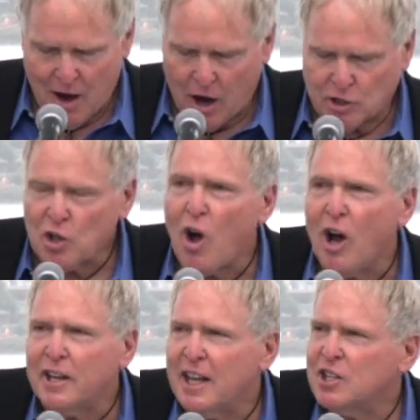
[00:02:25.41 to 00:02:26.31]
are
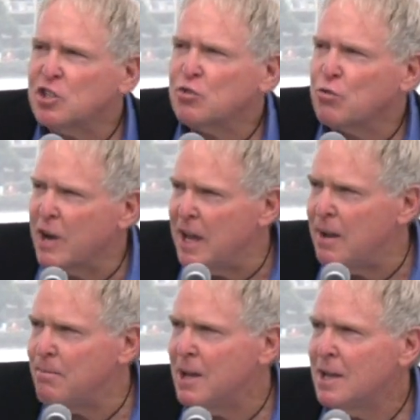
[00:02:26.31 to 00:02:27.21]
taught
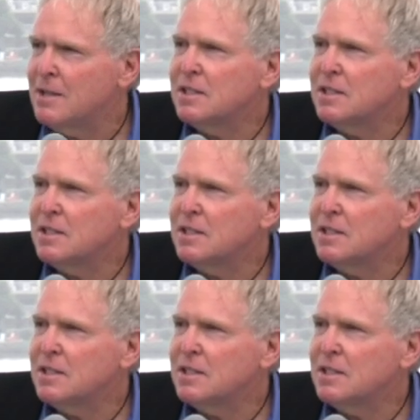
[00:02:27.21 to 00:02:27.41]
extreme